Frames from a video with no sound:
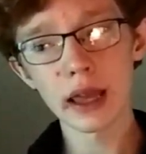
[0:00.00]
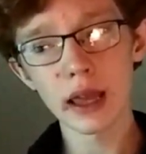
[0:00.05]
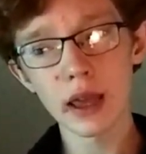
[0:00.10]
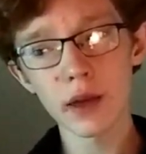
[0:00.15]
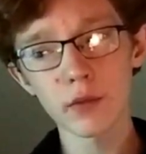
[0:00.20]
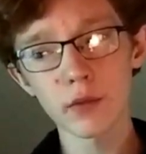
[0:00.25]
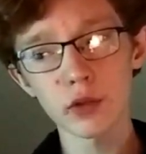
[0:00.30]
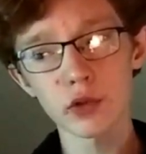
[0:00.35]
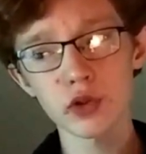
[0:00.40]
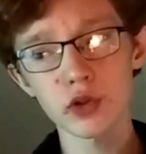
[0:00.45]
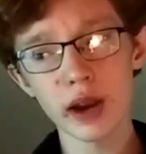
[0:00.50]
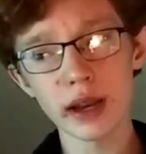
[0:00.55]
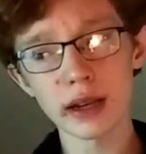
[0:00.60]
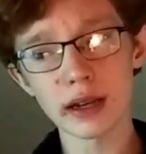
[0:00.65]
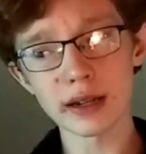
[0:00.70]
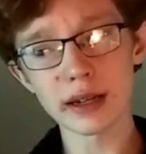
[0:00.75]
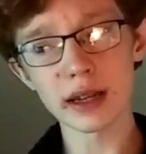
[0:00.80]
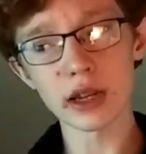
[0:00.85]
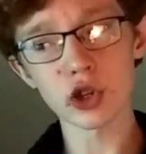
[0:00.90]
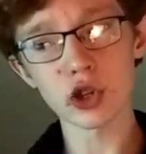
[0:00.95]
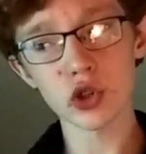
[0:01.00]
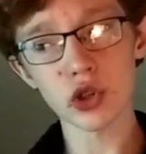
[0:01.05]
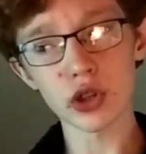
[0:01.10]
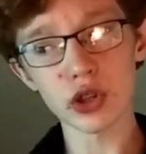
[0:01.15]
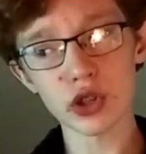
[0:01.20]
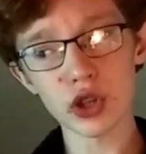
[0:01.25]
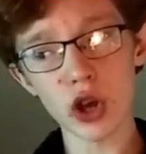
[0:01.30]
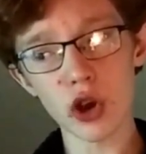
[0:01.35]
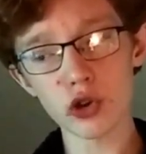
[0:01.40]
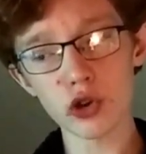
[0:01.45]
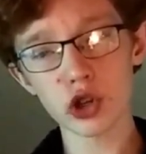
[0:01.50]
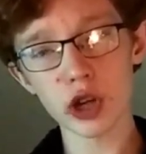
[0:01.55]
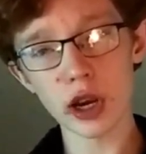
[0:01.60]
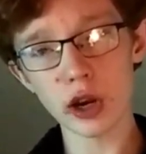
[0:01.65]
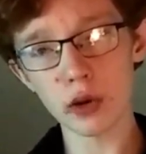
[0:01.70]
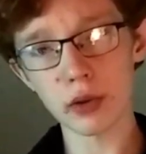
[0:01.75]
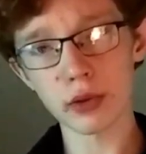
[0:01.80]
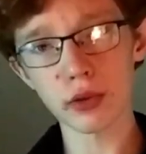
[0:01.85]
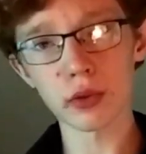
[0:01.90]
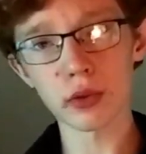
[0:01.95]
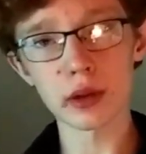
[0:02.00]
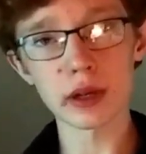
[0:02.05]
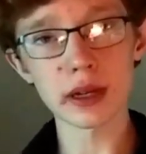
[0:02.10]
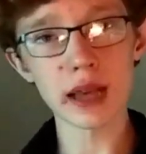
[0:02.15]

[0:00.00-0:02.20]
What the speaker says: if you're trying to teach the salt shaker through the